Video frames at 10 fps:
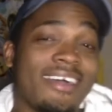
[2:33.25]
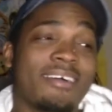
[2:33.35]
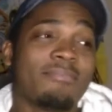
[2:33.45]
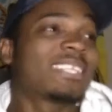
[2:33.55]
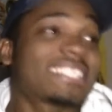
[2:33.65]

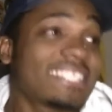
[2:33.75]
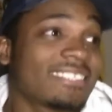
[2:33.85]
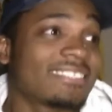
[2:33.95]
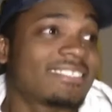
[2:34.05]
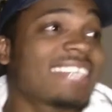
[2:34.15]
But
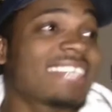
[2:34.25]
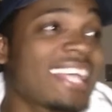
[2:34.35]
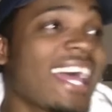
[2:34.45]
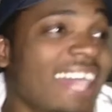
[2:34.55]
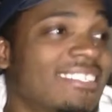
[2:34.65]
still,
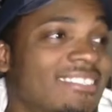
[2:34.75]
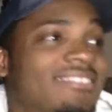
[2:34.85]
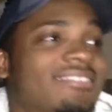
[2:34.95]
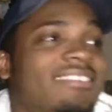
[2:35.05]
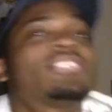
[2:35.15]
Tangsen,
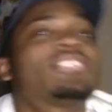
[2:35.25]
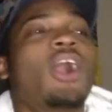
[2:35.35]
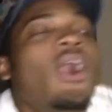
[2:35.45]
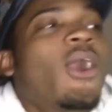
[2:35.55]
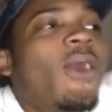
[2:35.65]
let's
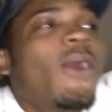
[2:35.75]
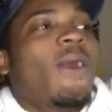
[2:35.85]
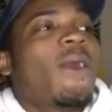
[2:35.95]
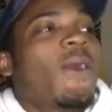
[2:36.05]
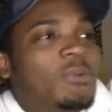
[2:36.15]

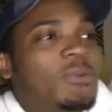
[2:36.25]
go!